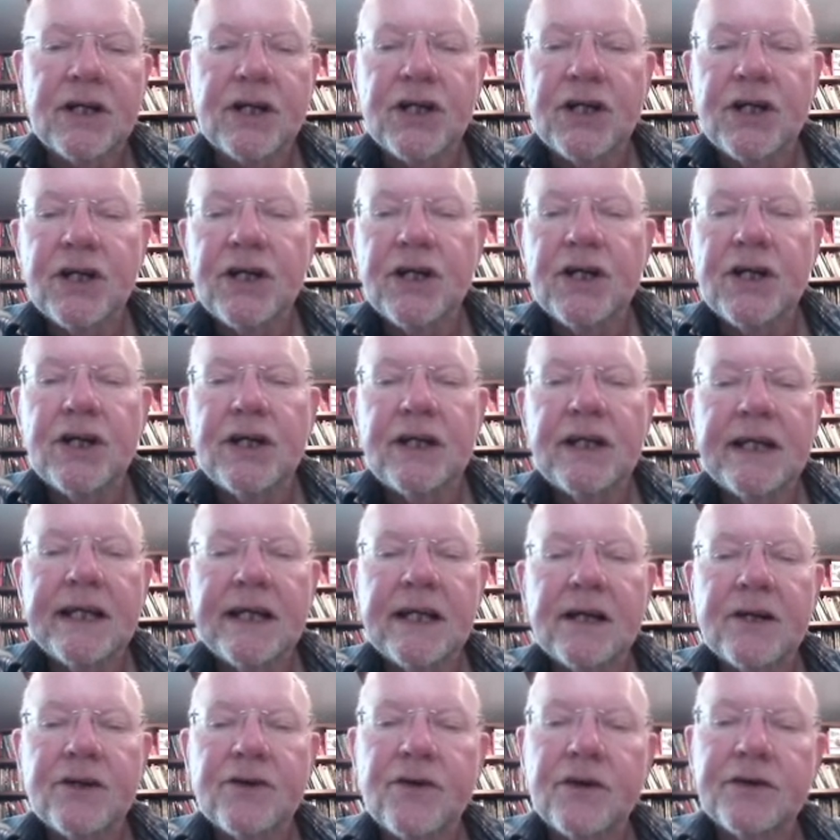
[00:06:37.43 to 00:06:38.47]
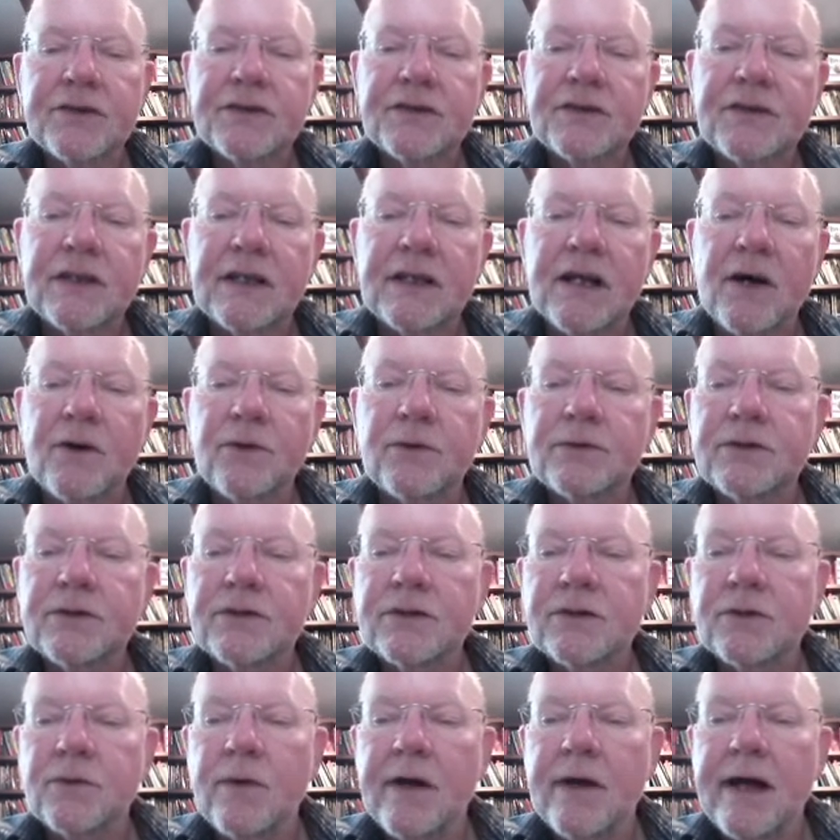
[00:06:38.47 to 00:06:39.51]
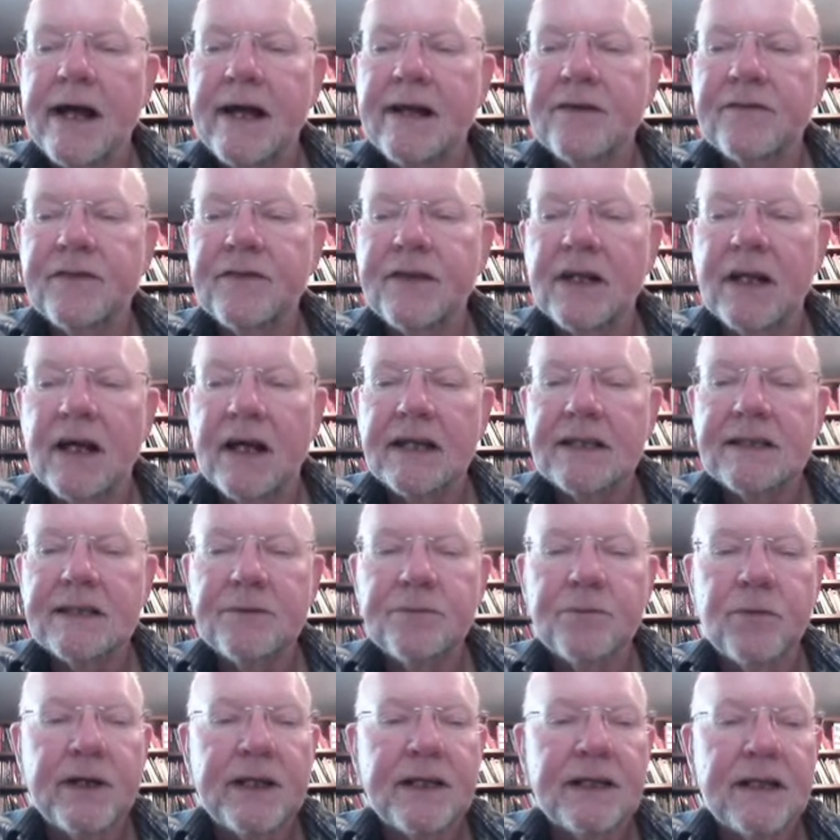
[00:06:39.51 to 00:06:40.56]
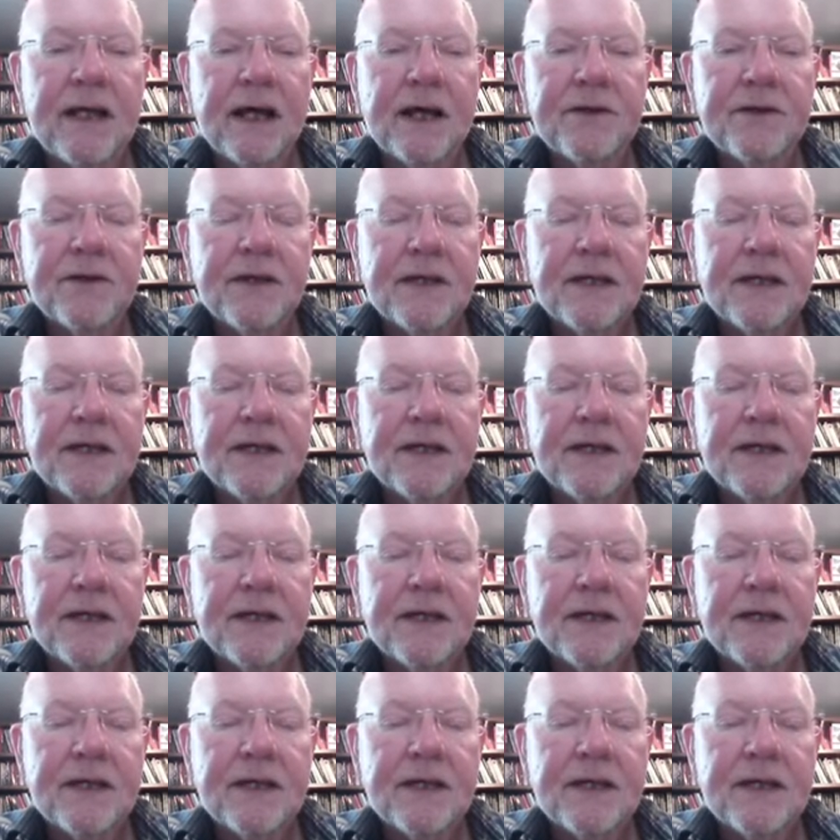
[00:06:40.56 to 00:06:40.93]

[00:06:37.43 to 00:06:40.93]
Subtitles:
curling across the golden square of the lighted window.